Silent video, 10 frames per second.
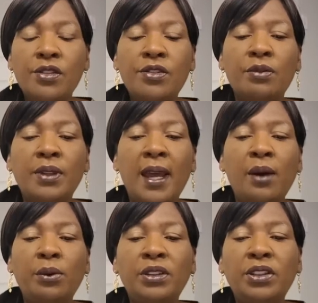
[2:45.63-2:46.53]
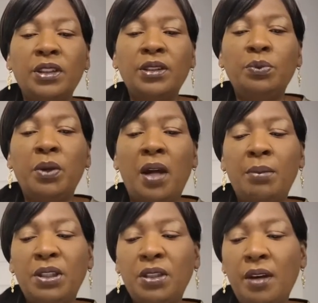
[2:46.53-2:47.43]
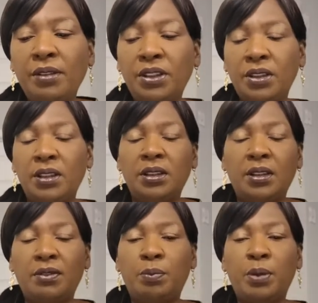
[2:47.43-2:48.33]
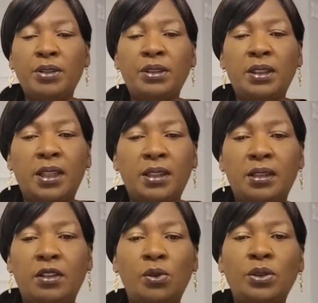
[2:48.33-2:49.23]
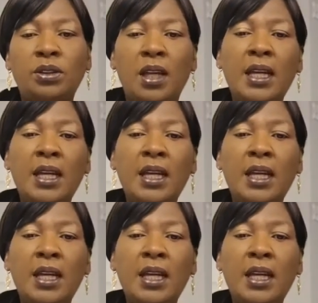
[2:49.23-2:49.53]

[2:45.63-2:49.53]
So now it's just, I'm encouraging each and every person and those